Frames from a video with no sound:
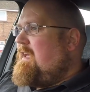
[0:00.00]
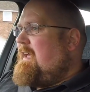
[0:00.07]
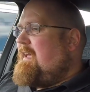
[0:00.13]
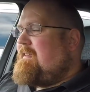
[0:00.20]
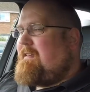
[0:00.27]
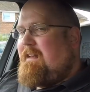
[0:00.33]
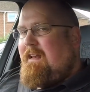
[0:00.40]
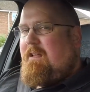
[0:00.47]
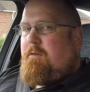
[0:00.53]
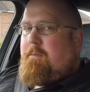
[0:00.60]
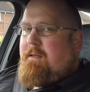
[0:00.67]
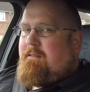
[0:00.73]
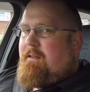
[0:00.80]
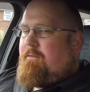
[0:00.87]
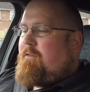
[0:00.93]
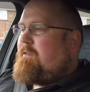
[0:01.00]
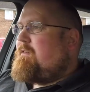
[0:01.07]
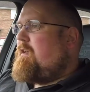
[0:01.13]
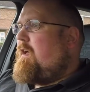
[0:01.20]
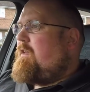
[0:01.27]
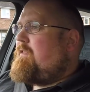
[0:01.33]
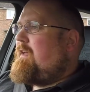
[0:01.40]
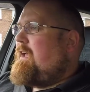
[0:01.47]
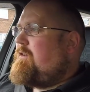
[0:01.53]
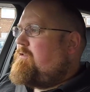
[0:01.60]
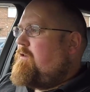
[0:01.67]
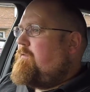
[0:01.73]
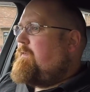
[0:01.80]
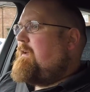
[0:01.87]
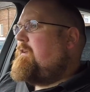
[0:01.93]
is a little bit different to other
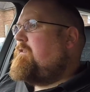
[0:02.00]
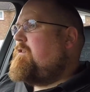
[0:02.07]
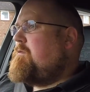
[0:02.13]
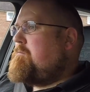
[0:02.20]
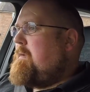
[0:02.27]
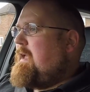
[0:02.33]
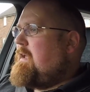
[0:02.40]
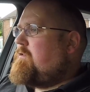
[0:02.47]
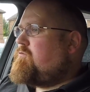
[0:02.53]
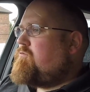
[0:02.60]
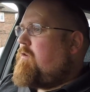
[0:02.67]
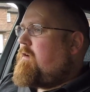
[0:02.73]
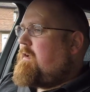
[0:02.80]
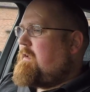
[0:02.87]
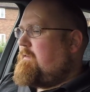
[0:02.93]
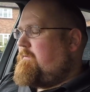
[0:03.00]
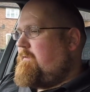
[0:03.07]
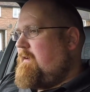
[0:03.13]
SUVs you may drive.